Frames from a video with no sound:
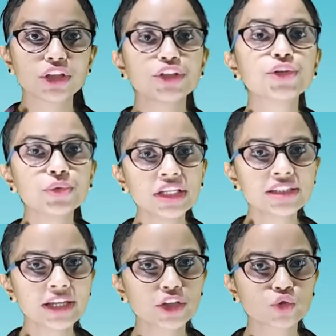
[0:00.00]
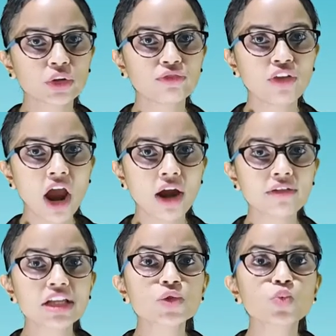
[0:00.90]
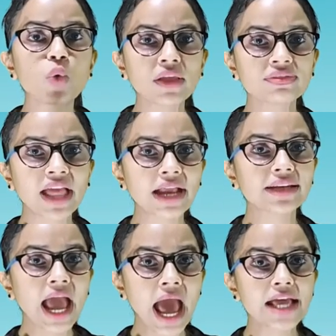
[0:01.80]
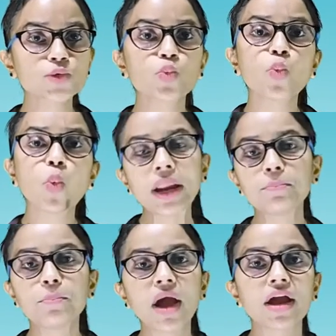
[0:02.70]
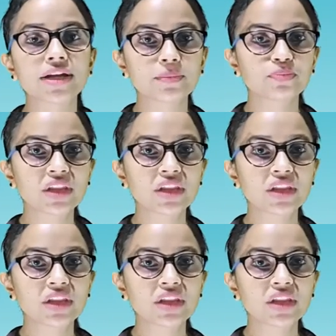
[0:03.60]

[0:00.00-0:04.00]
Unisexual flower is one that has one part,